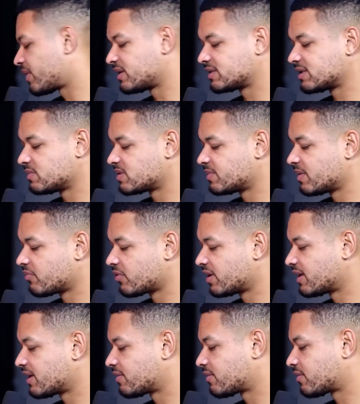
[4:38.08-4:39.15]
but it seems to be
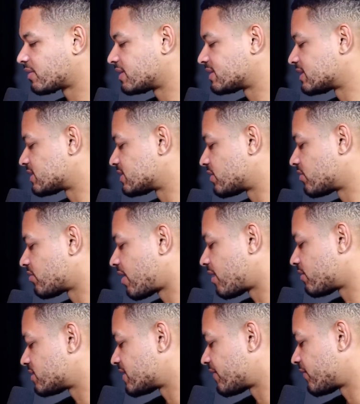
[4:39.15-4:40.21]
pretty consistent
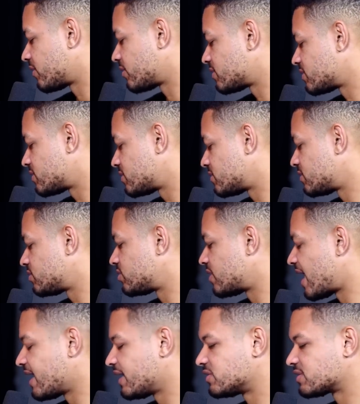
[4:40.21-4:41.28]
throughout different
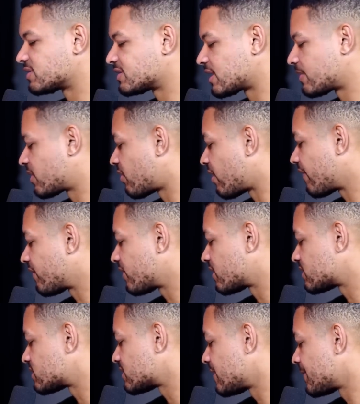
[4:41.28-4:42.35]
ages and
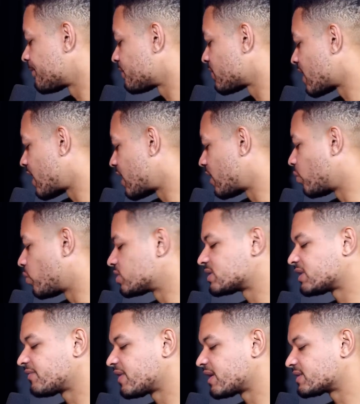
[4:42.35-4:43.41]
demographics. And I
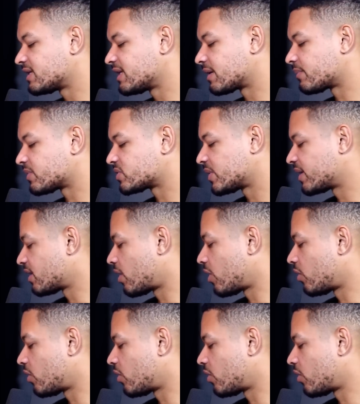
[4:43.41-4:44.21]
wondered if there's a link between